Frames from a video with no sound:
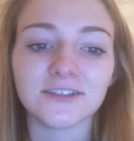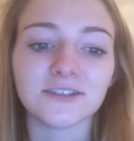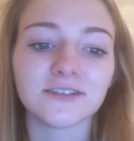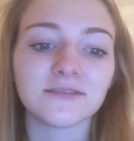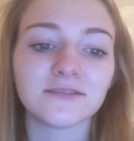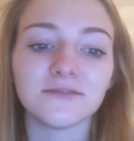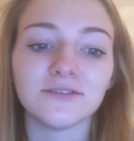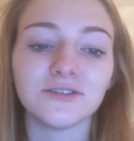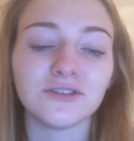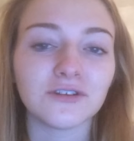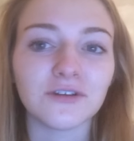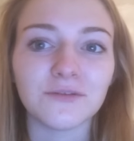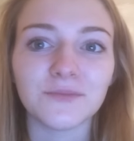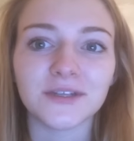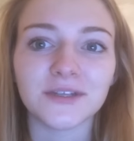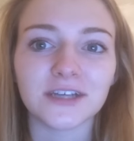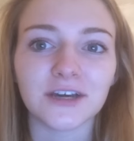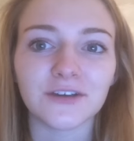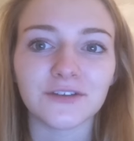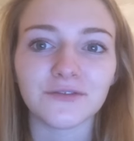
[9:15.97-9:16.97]
just
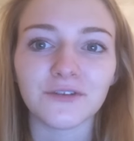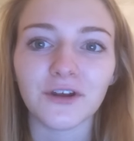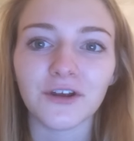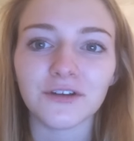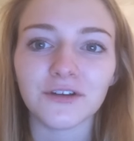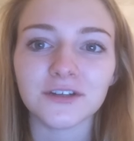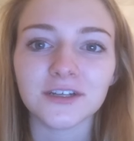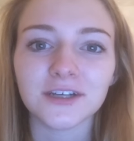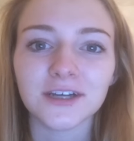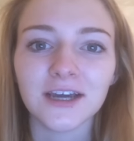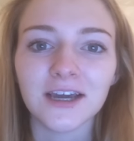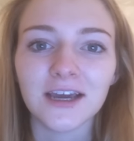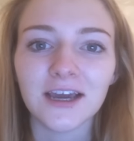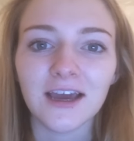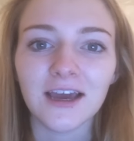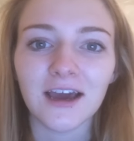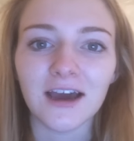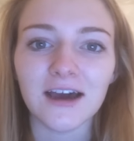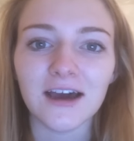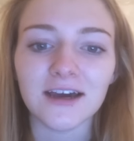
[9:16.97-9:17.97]
zooming down the road,
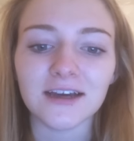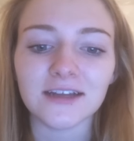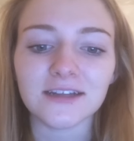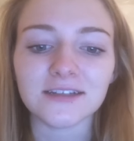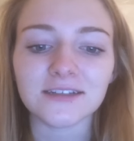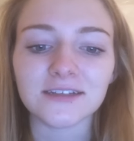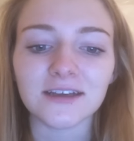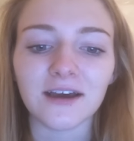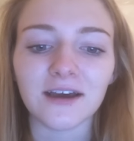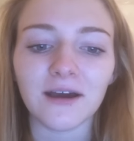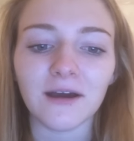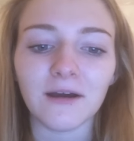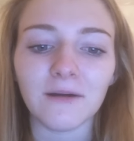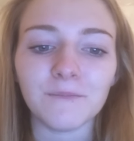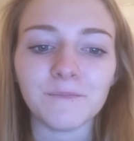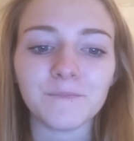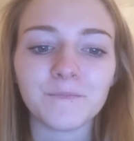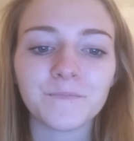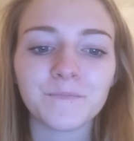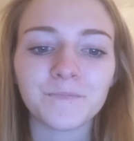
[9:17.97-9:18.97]
and
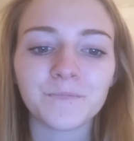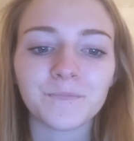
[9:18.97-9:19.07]
um...